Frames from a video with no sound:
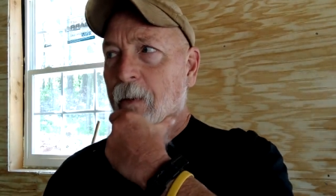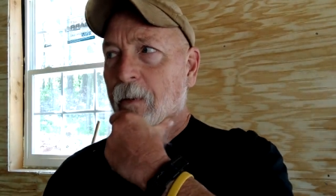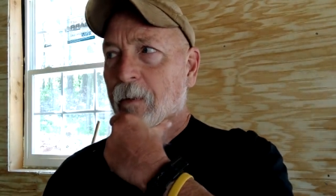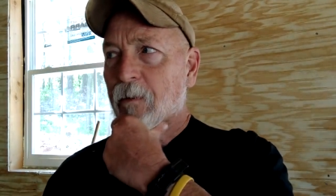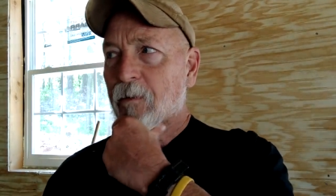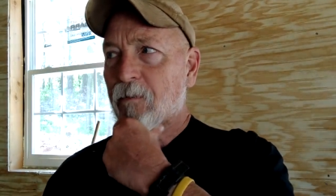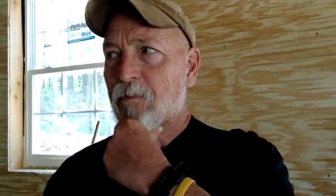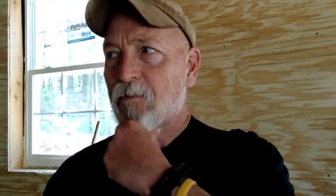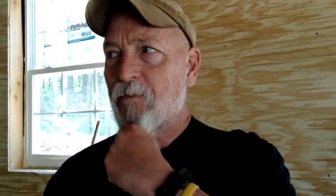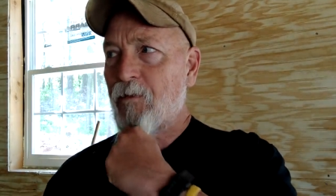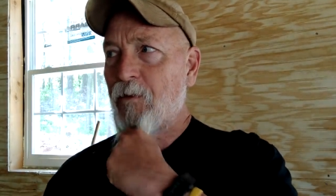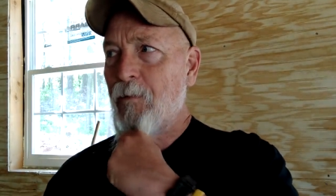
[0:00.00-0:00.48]

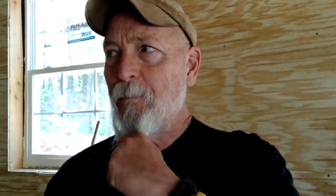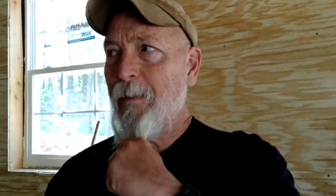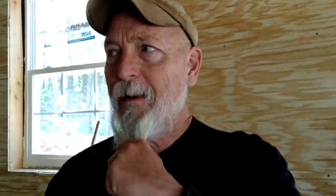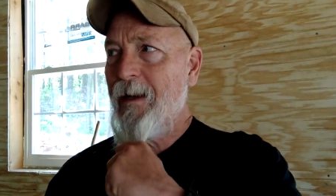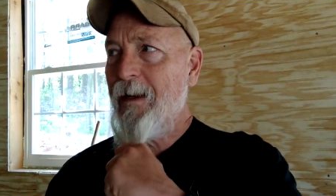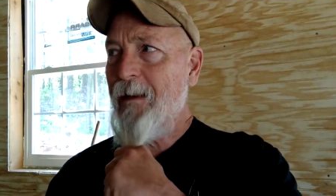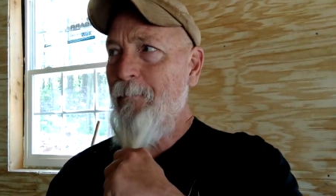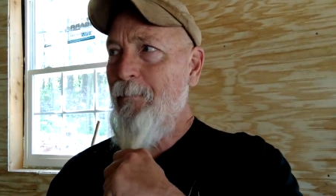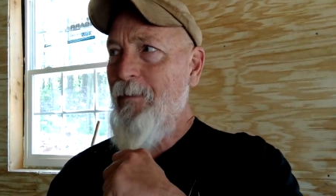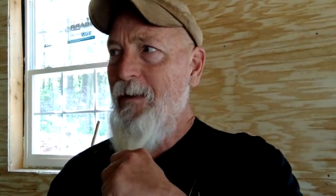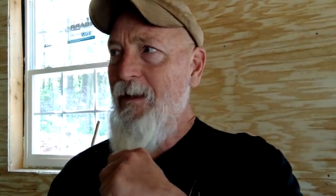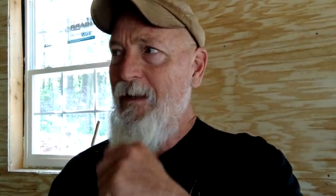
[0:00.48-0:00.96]
There's too
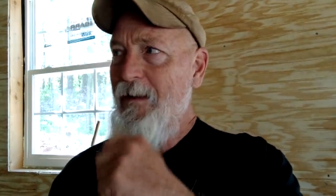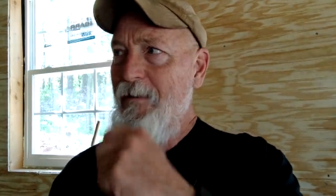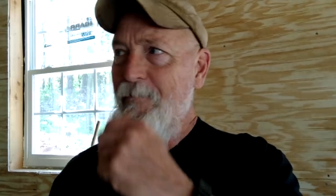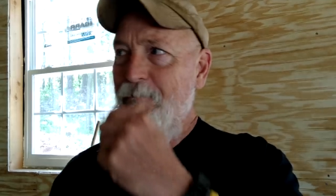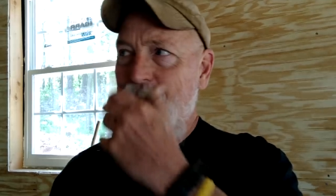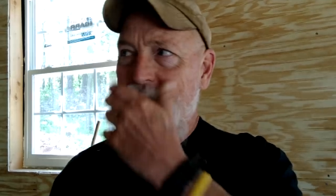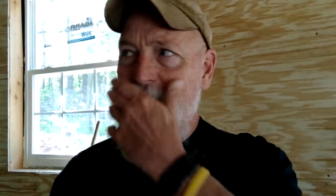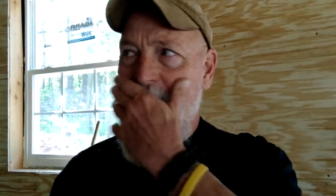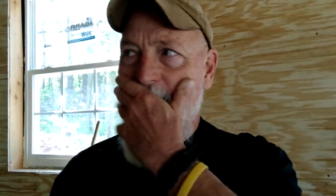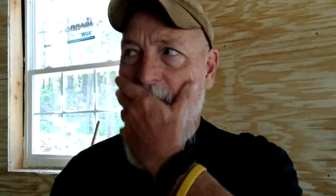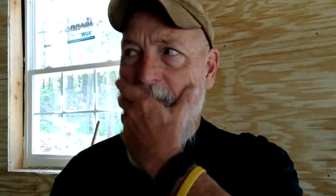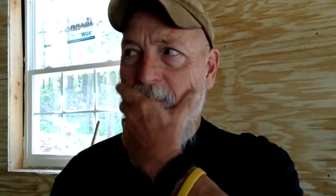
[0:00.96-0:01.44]
many
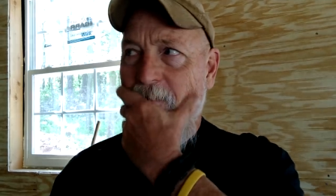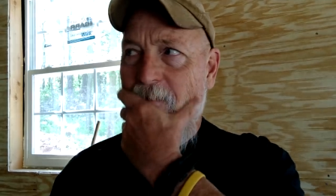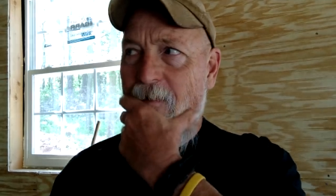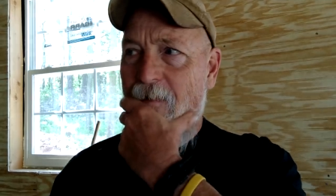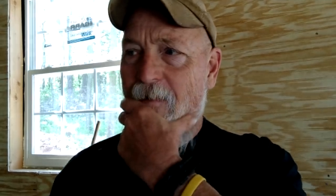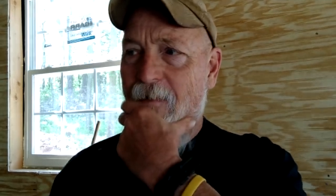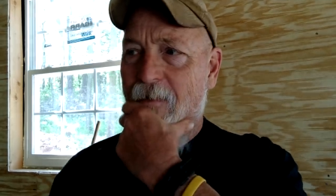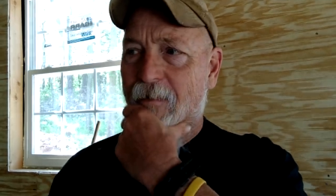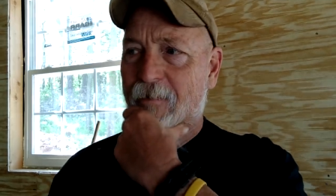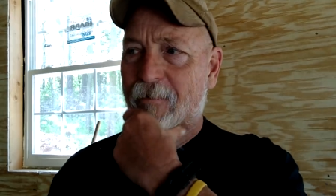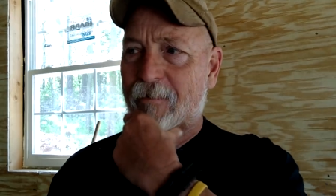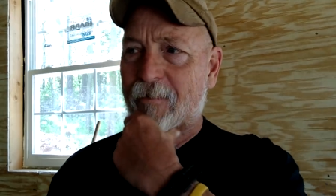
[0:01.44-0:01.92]
believers out
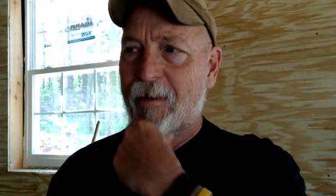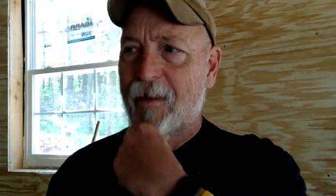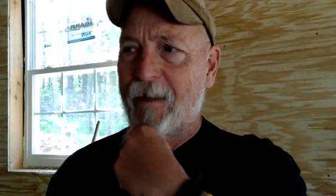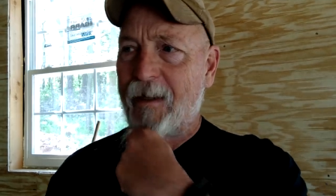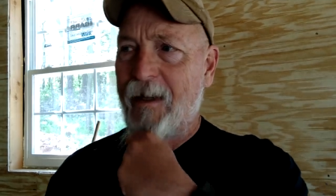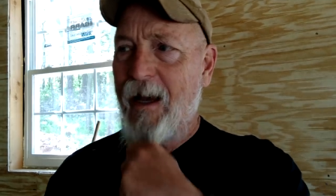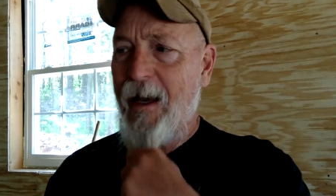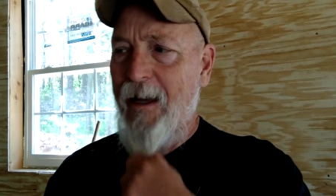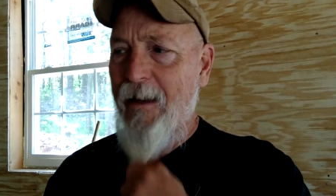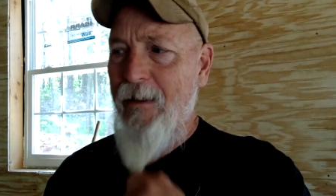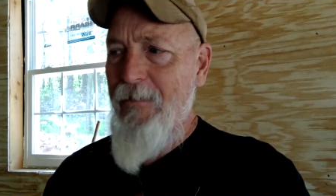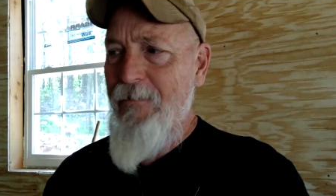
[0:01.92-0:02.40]
there that say,
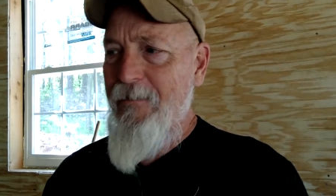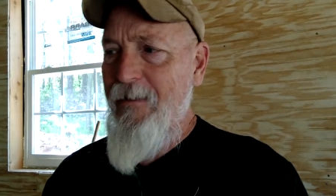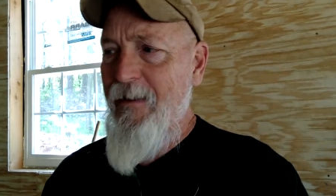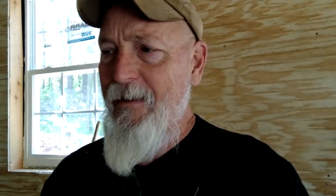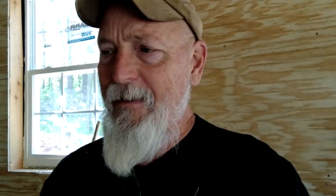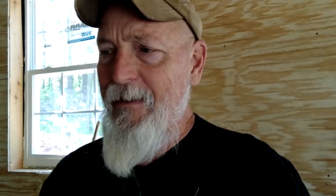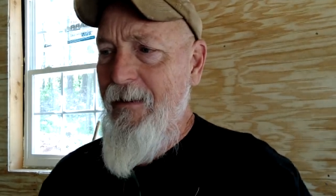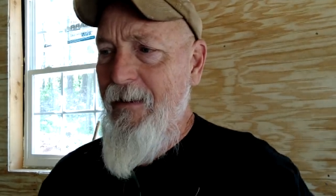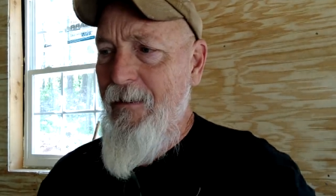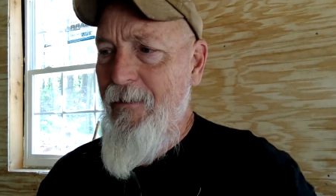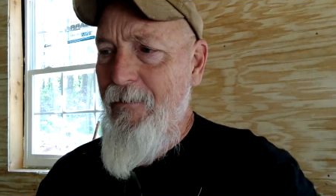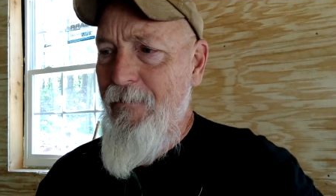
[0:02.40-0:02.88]
God will
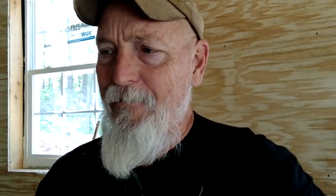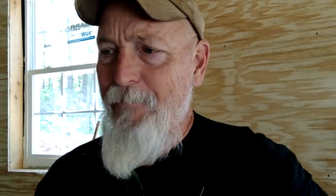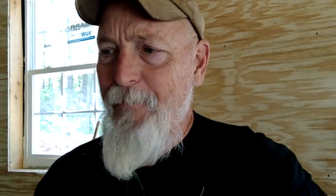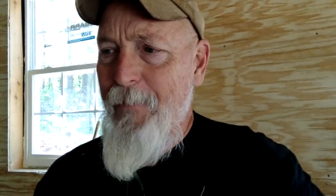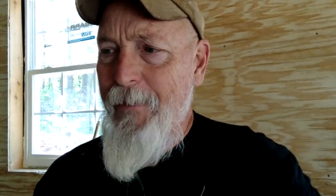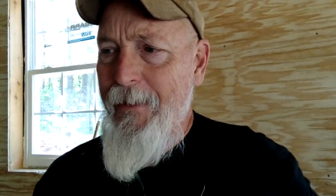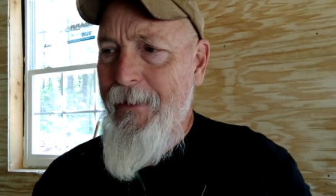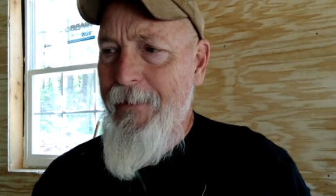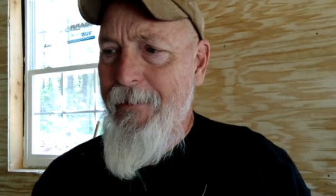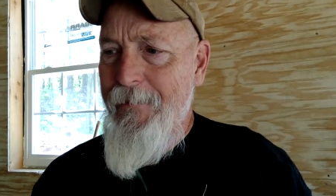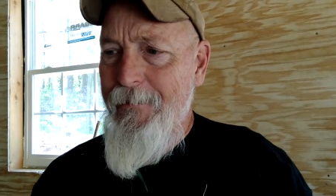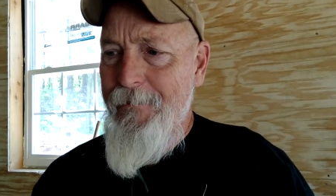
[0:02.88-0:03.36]
take care of
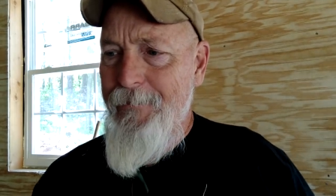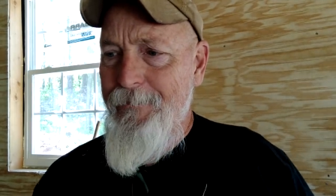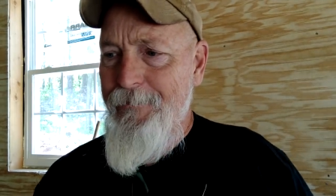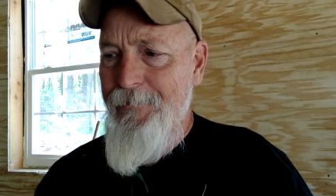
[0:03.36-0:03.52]
me.